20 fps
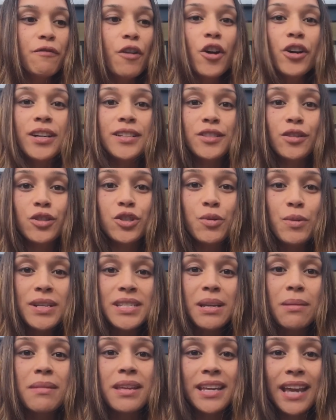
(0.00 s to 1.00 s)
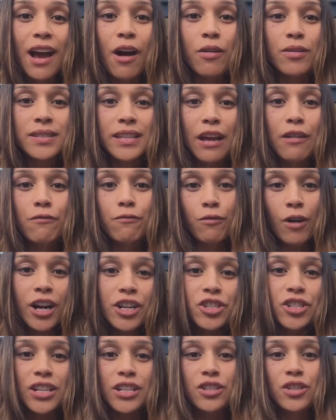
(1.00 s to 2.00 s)
focused on doing something else and
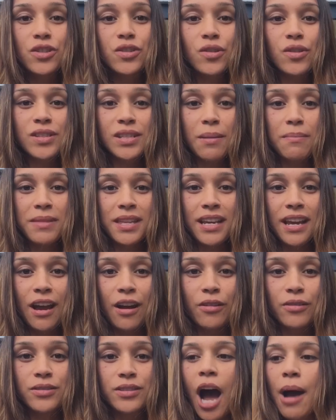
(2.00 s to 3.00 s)
rushing to do something else.